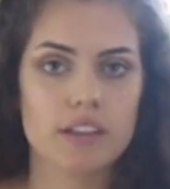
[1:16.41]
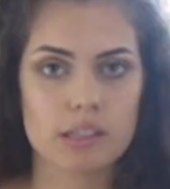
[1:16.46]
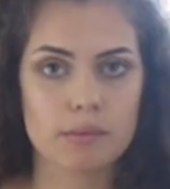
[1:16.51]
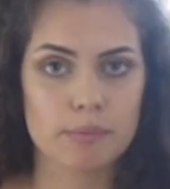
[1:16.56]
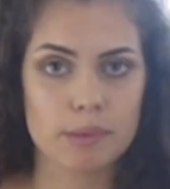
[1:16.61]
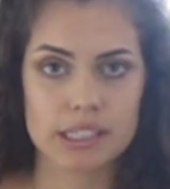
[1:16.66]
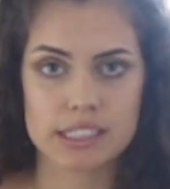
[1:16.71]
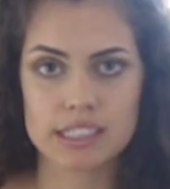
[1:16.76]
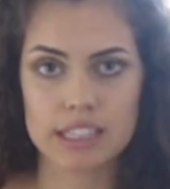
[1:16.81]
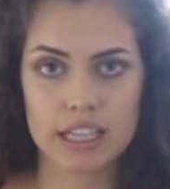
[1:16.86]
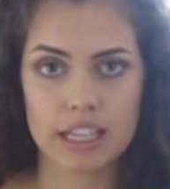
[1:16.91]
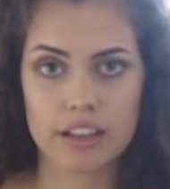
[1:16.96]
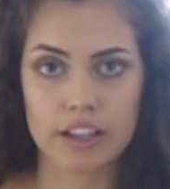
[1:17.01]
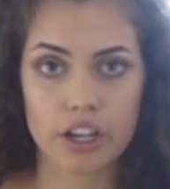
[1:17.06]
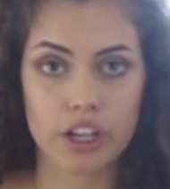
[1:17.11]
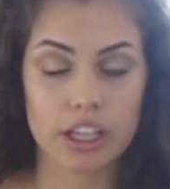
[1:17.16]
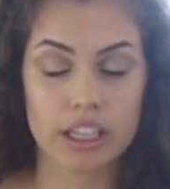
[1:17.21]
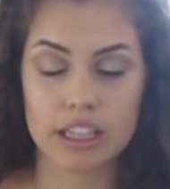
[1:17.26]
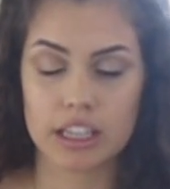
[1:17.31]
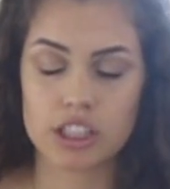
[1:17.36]
to be sitting
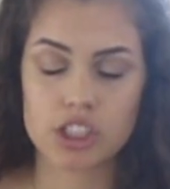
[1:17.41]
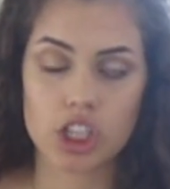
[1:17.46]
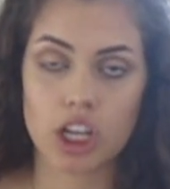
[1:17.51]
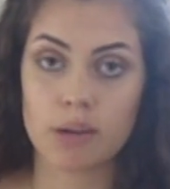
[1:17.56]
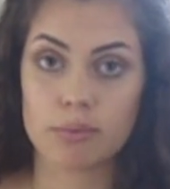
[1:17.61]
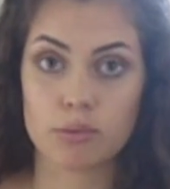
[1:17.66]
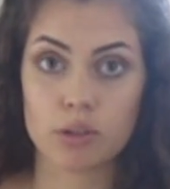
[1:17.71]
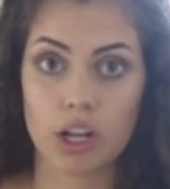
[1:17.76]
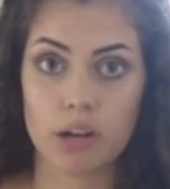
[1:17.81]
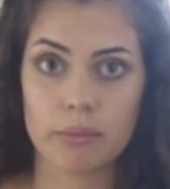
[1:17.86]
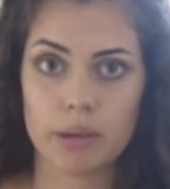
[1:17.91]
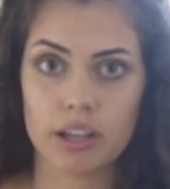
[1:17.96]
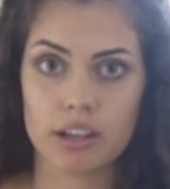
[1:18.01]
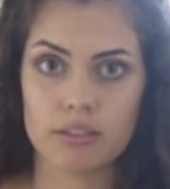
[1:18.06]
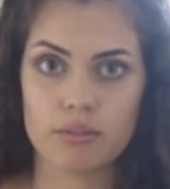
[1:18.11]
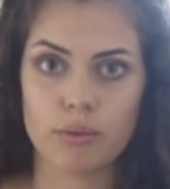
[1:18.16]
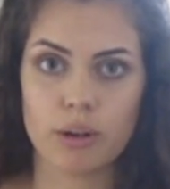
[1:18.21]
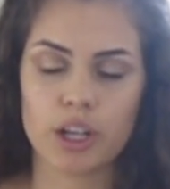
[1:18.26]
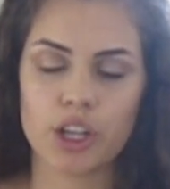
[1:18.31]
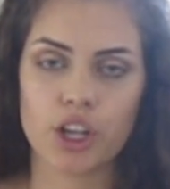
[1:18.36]
there eating top
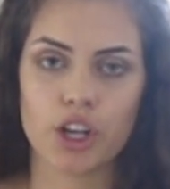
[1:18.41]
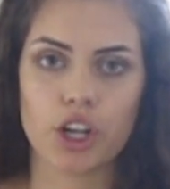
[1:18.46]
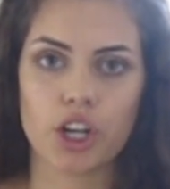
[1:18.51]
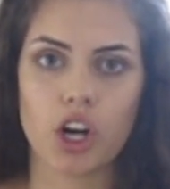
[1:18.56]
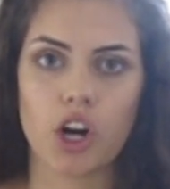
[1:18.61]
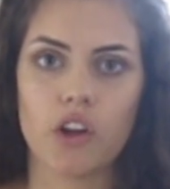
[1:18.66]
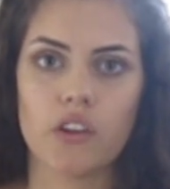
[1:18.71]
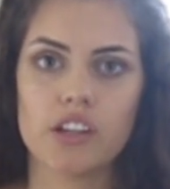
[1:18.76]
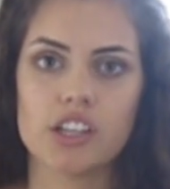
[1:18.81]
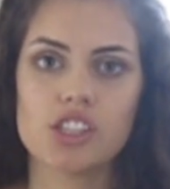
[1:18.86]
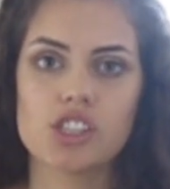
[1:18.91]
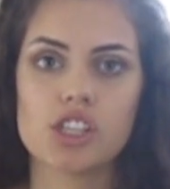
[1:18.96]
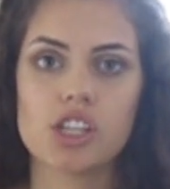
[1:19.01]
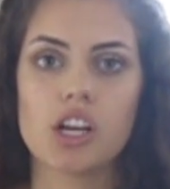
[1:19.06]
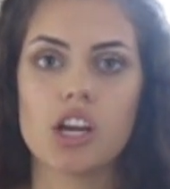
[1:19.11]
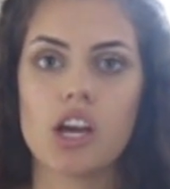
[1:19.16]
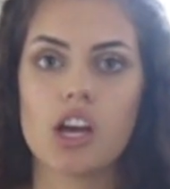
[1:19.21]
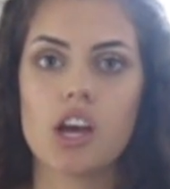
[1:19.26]
ramen when you're in college.